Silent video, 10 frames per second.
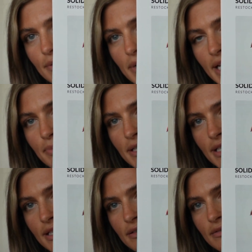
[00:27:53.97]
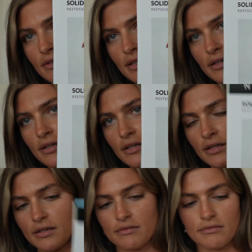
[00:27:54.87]
in my opinion.
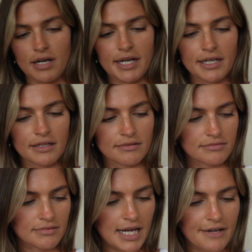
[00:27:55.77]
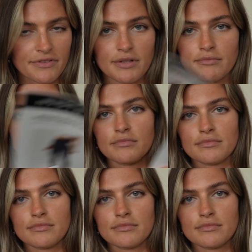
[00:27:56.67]
I have them,